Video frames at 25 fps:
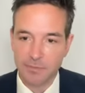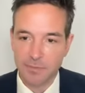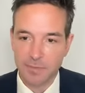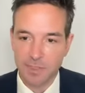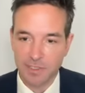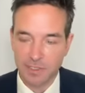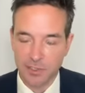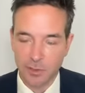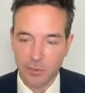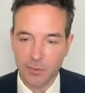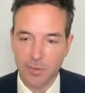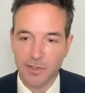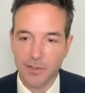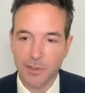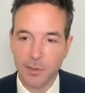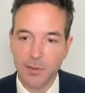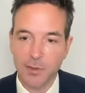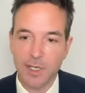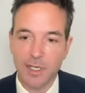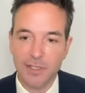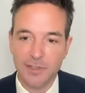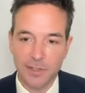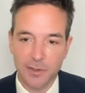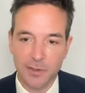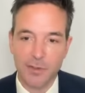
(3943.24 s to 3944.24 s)
So in the
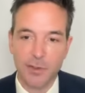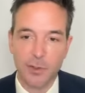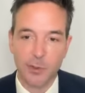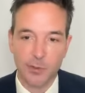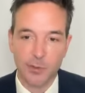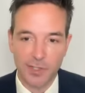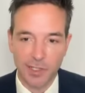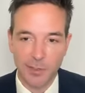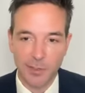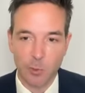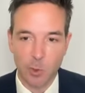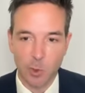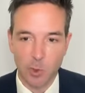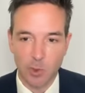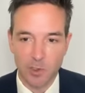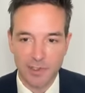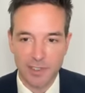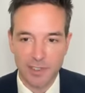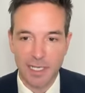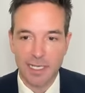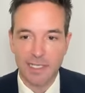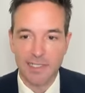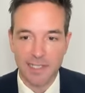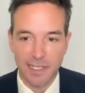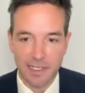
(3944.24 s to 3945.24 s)
2013 rules,
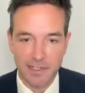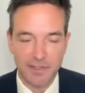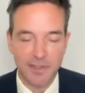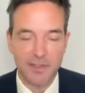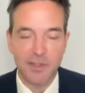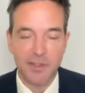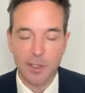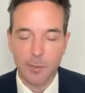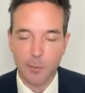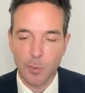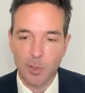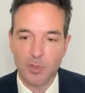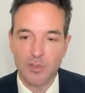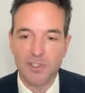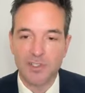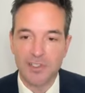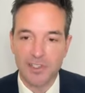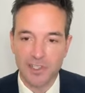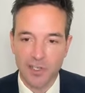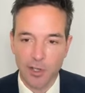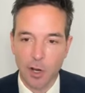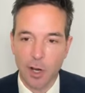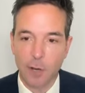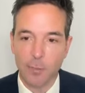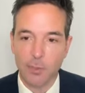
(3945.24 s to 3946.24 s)
it says that the
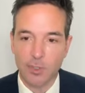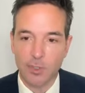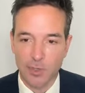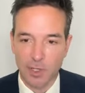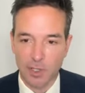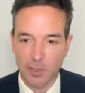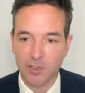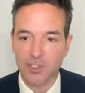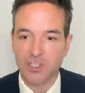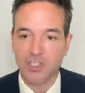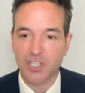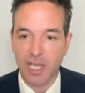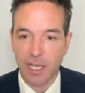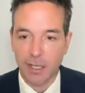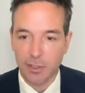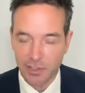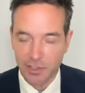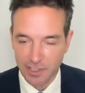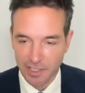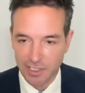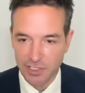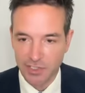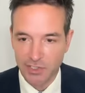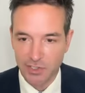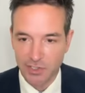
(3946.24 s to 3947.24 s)
emergency arbitrator shall
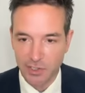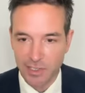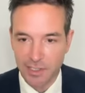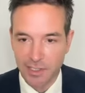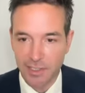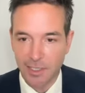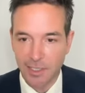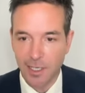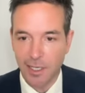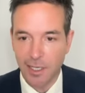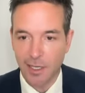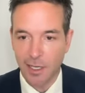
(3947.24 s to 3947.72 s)
initially